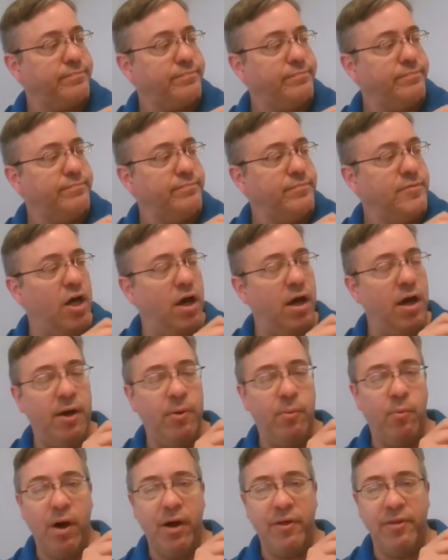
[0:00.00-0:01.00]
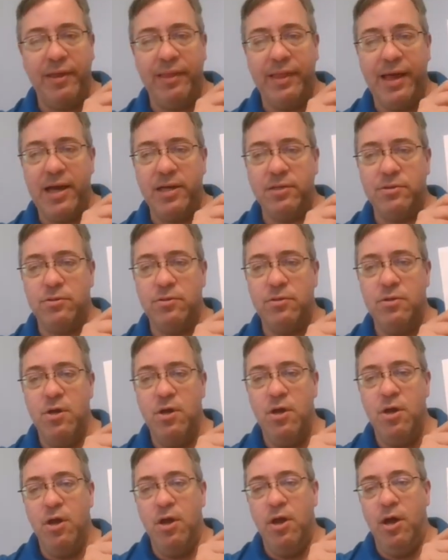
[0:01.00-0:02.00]
while they last.
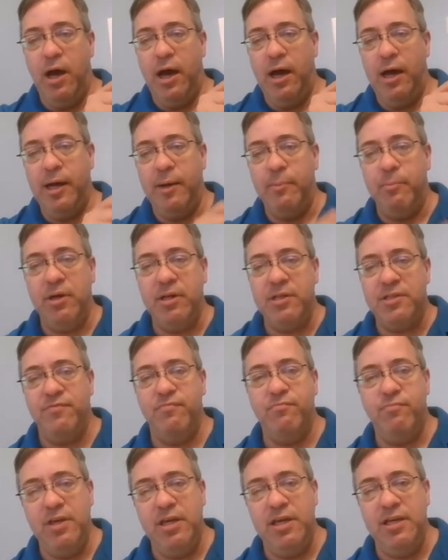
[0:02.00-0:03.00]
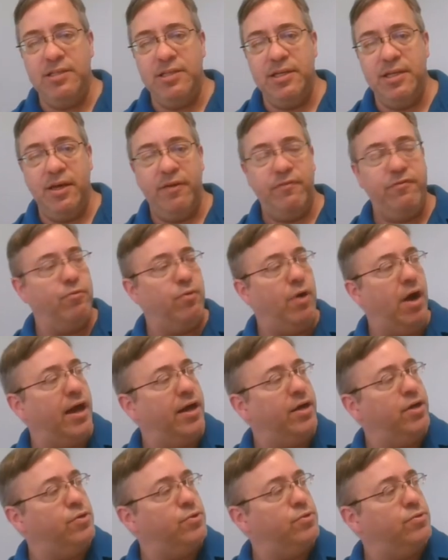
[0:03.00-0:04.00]
But it's easy enough. I
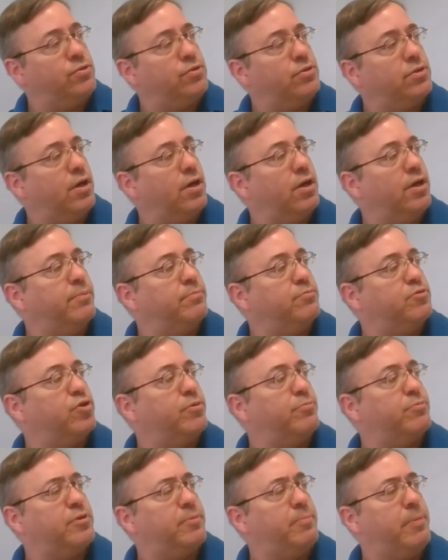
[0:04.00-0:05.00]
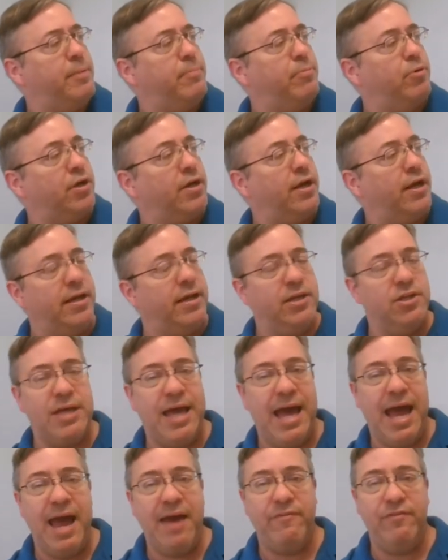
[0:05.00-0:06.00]
used strips of paper cut into
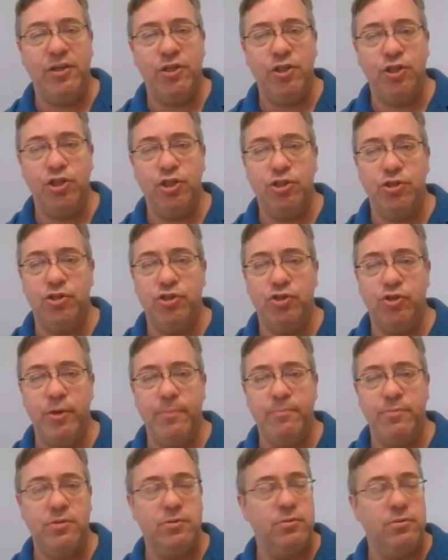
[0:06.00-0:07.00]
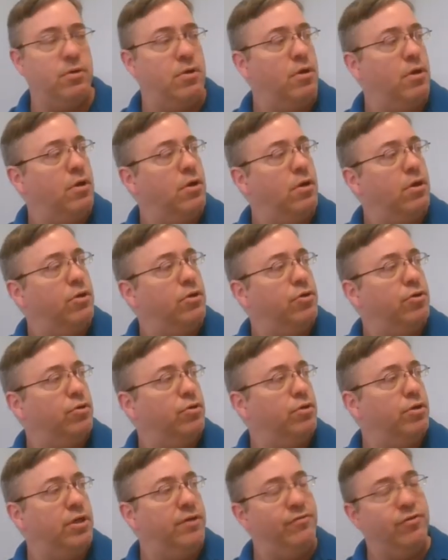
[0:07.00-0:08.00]
half-inch strips. You could
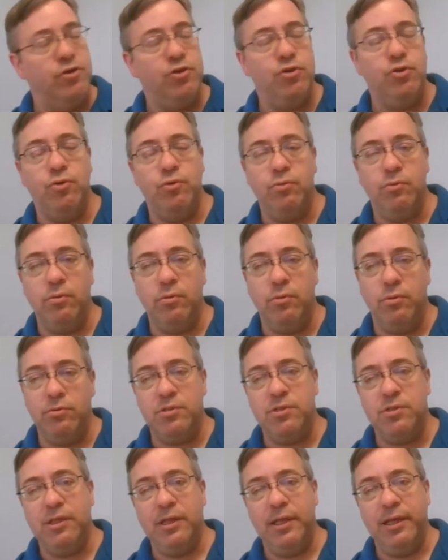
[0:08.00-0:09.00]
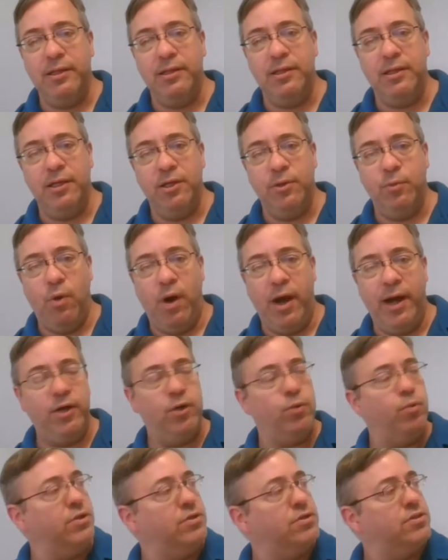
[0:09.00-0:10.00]
even do slightly wider
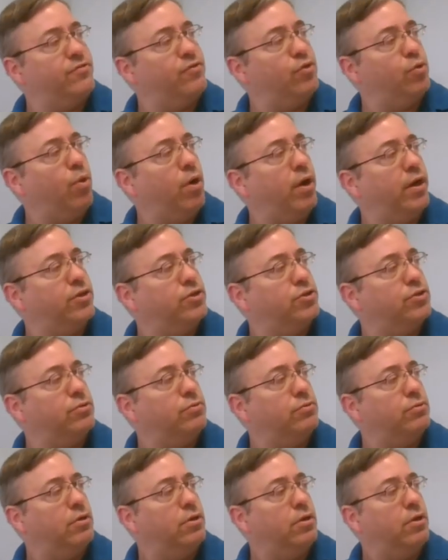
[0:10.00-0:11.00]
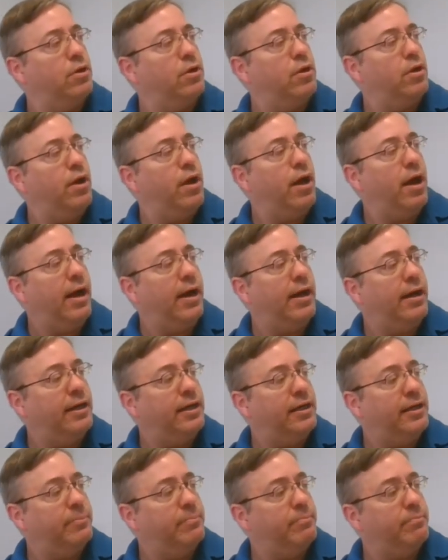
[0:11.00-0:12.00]
ones if you wanted to,
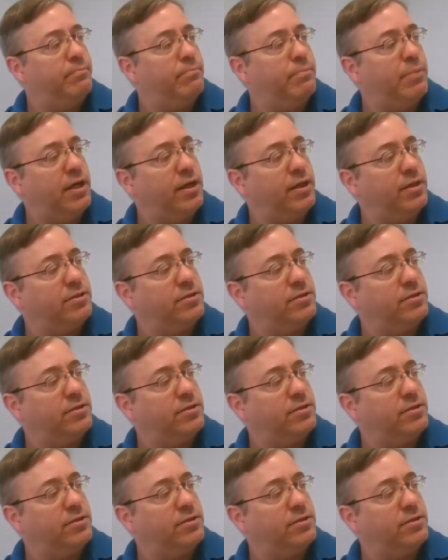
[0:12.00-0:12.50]
but